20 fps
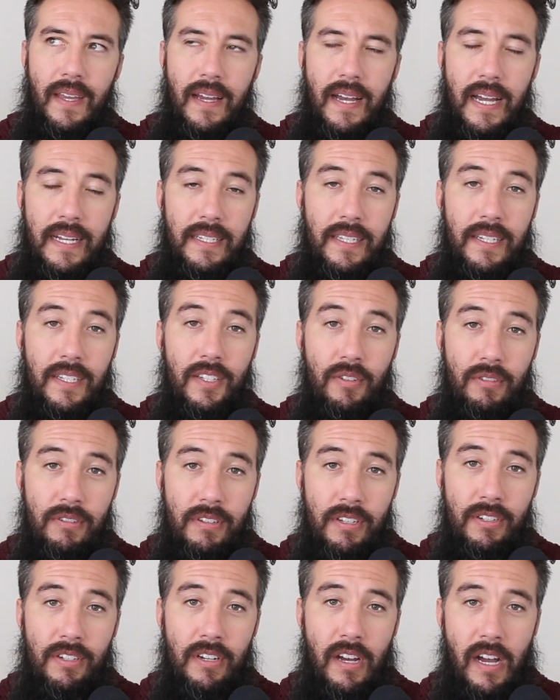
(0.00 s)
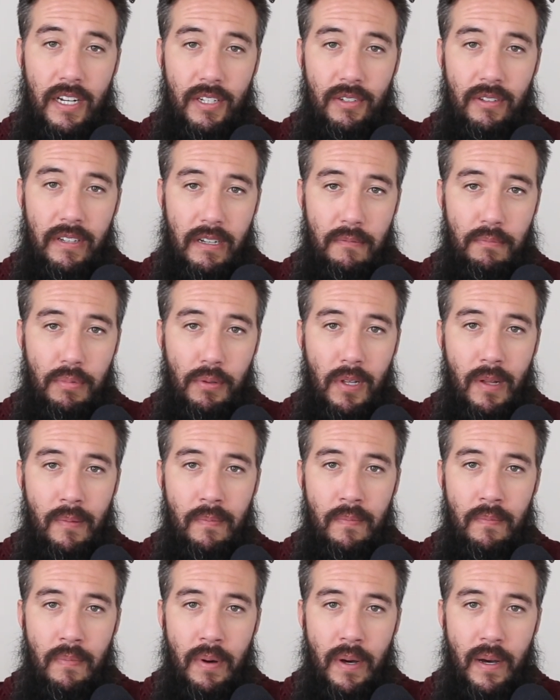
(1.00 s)
I did used to jog to like a
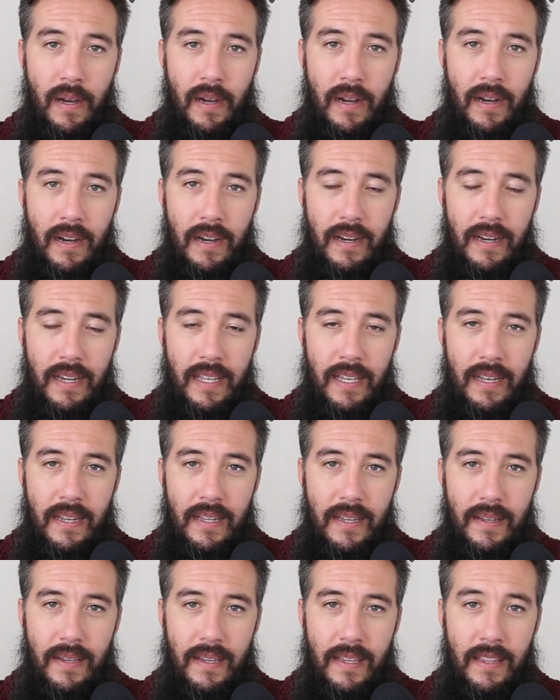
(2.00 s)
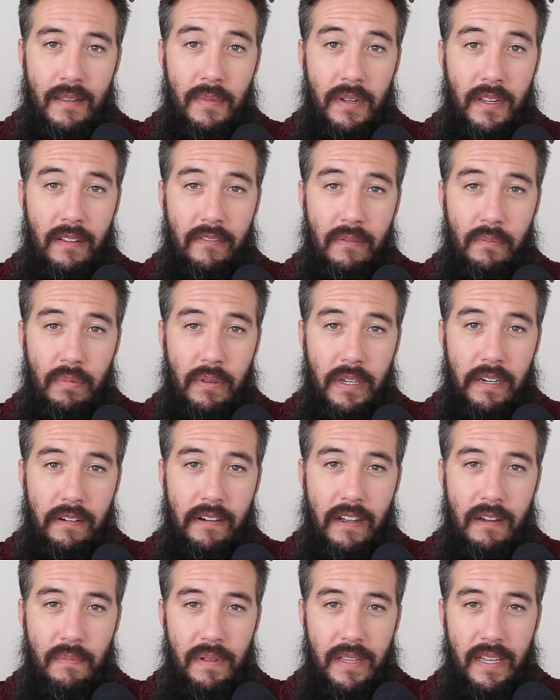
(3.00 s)
pull-up bar in the middle of a
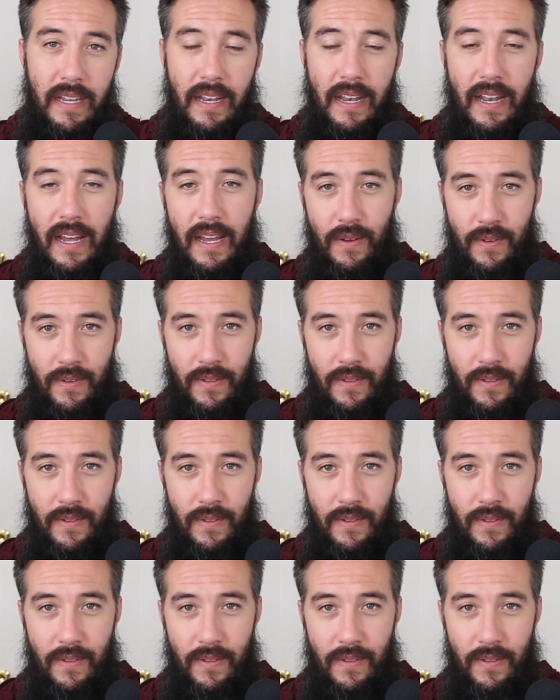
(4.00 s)
playground, but then